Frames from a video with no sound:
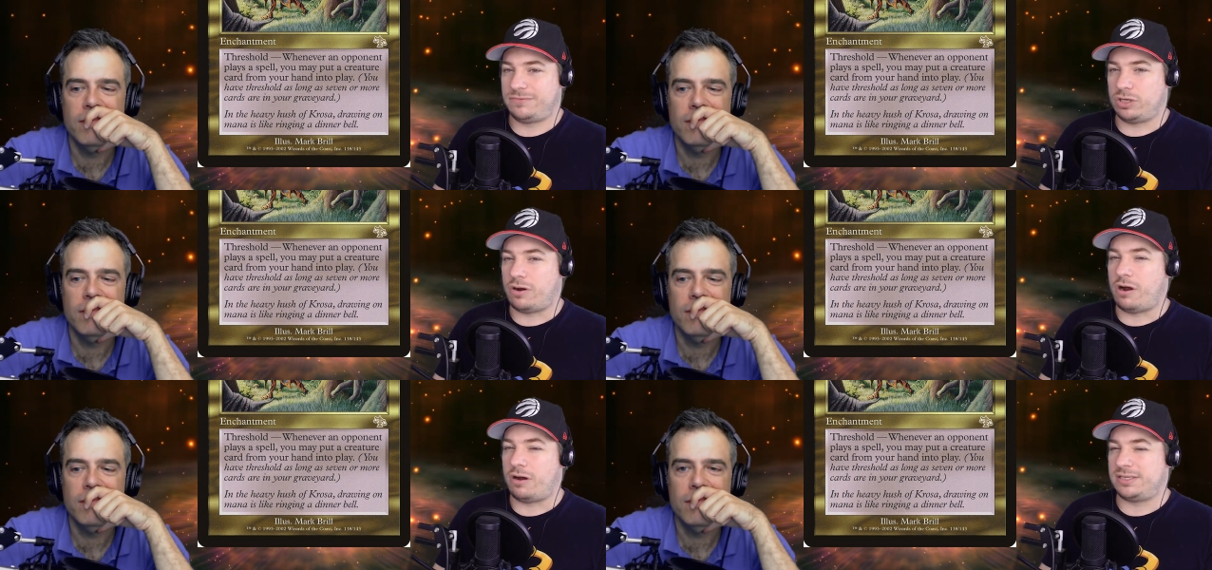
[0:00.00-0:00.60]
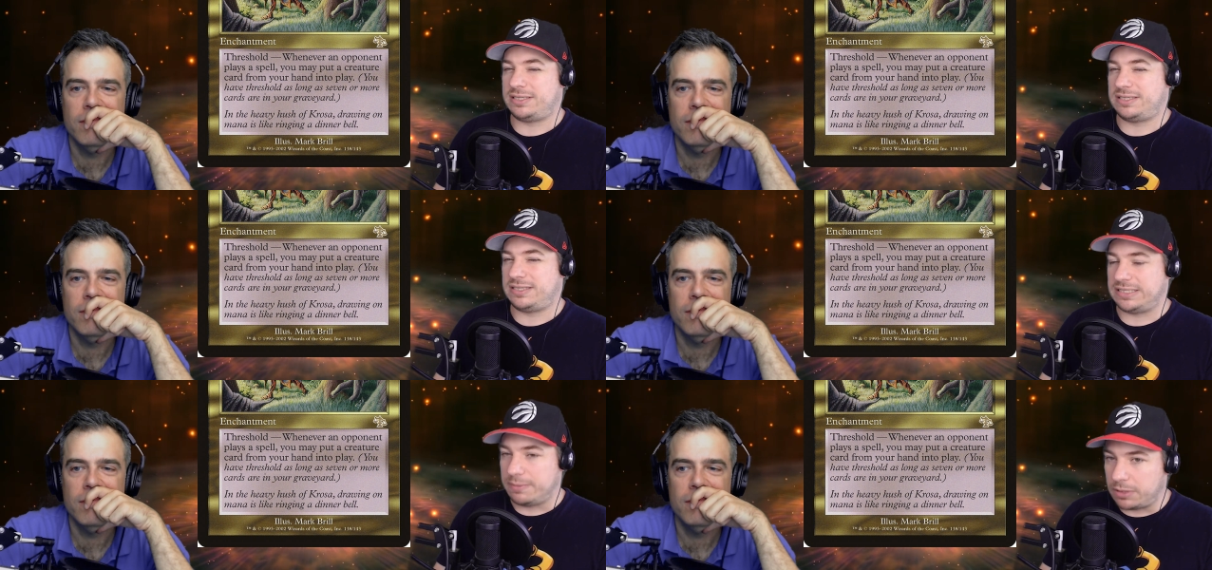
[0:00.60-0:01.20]
Speaker 1: there are
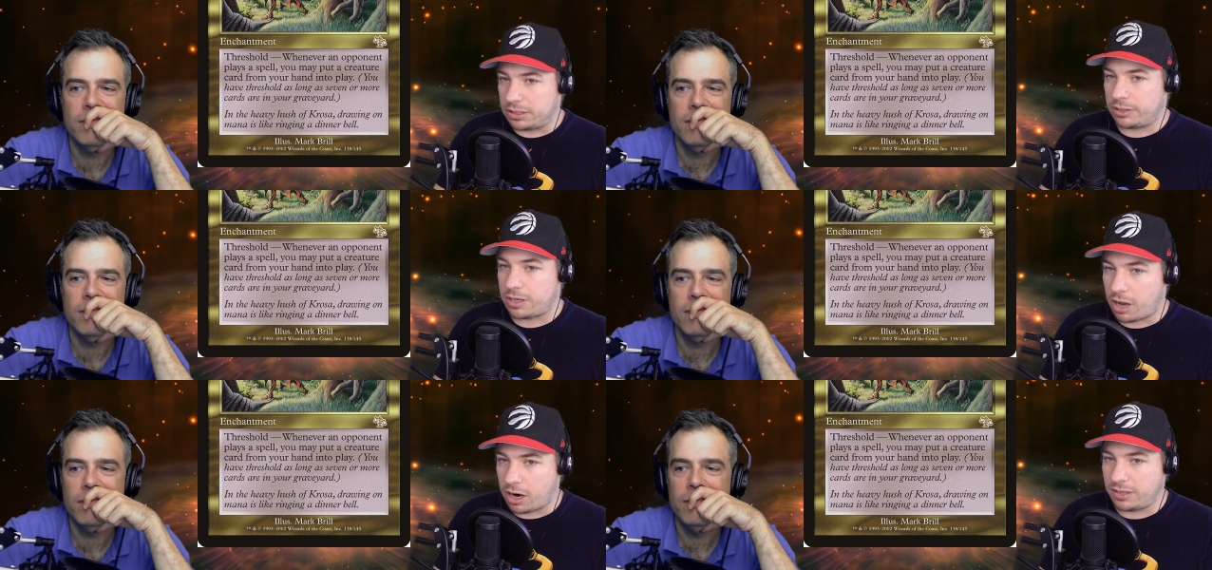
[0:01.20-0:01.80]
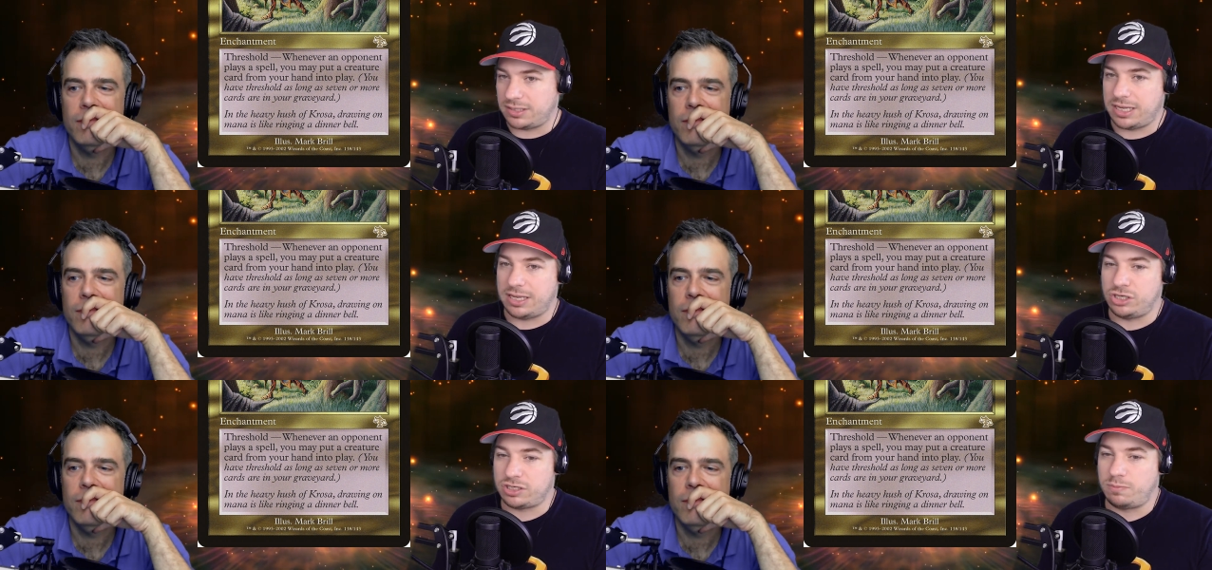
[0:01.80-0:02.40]
similar cards
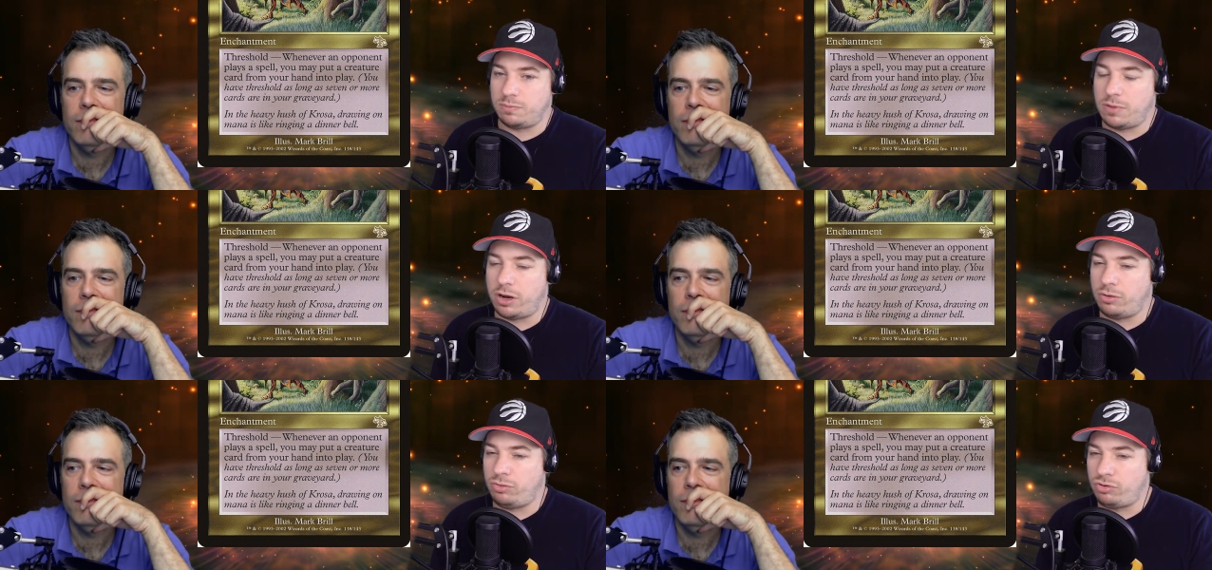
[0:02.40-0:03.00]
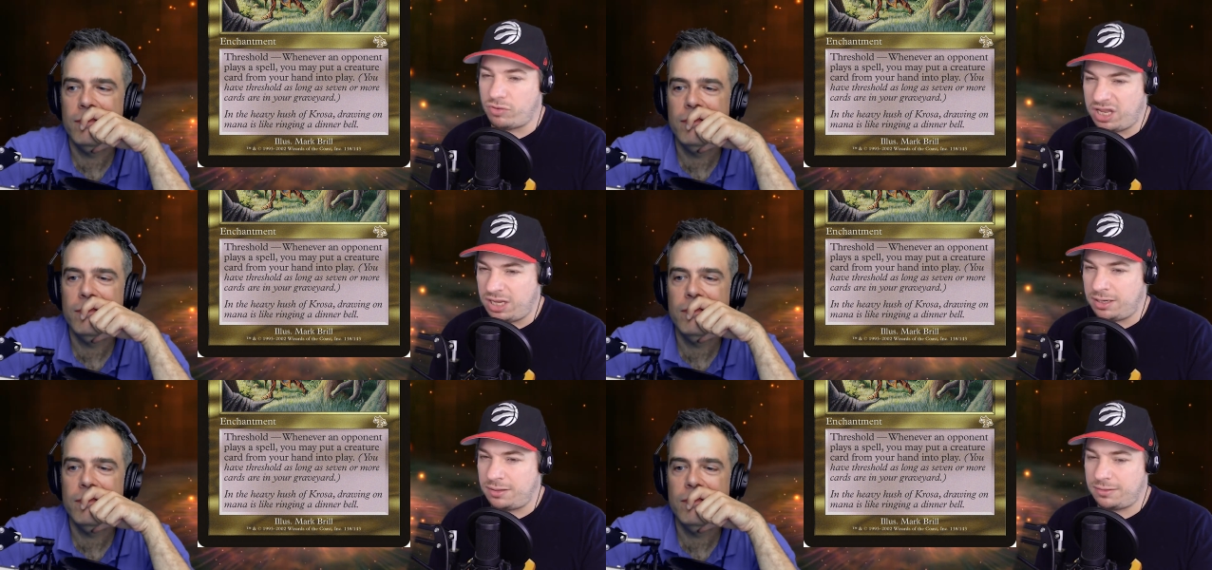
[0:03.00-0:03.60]
in just mono
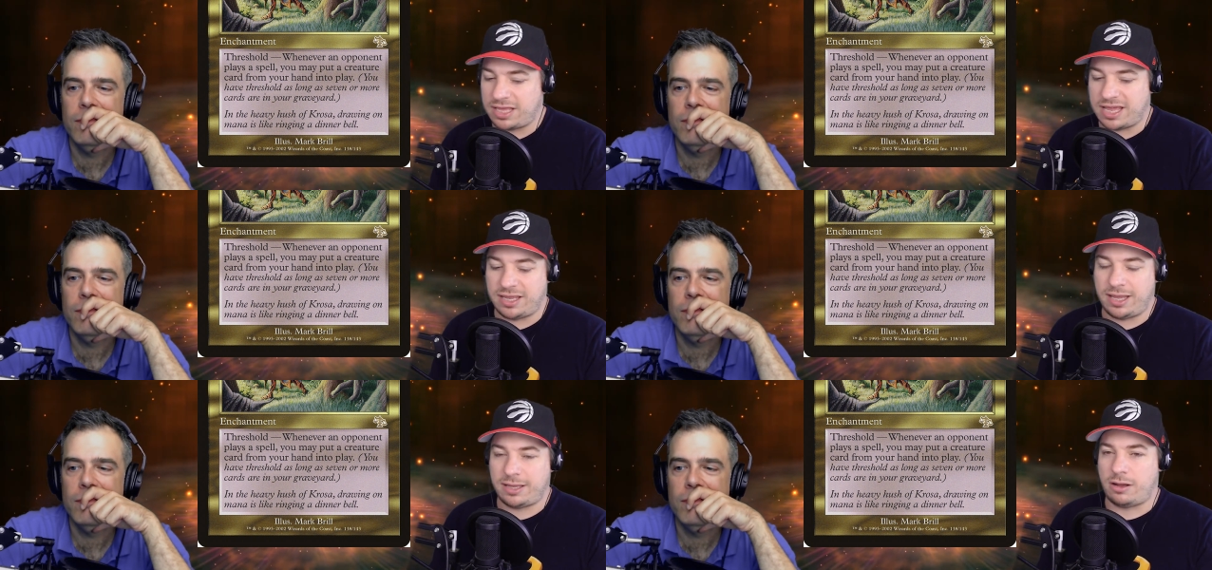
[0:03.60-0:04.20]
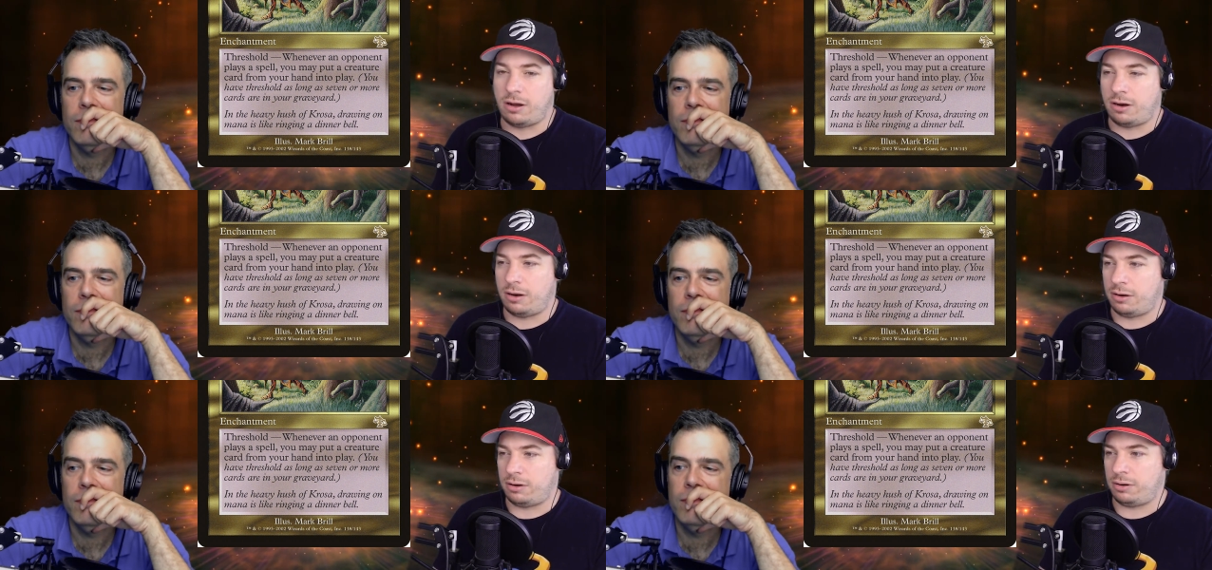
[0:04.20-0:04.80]
green that like
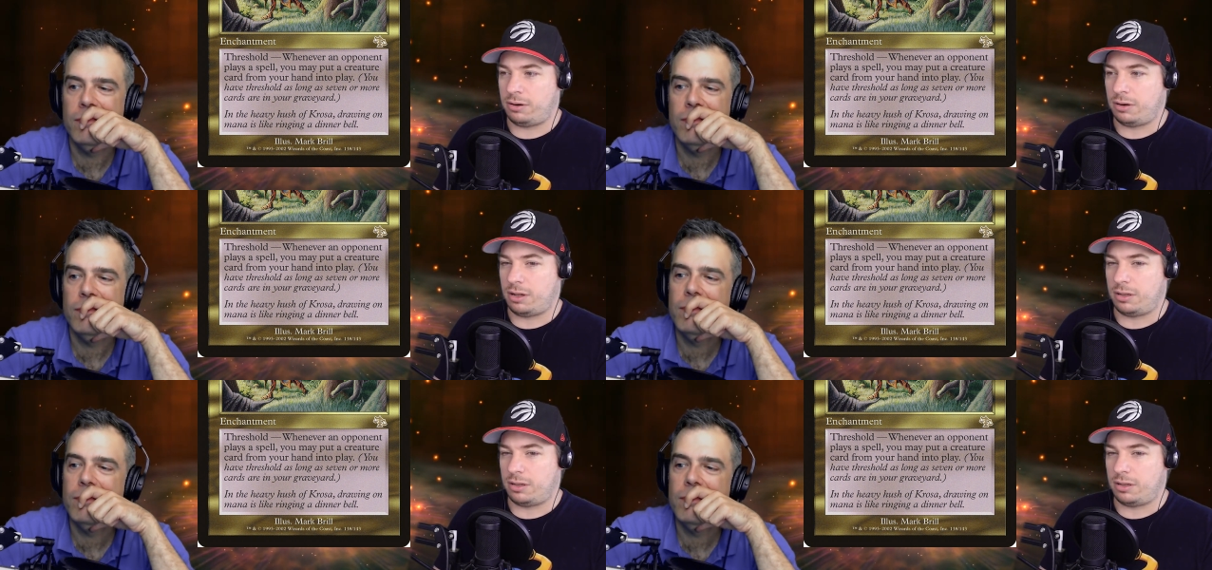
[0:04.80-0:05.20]
are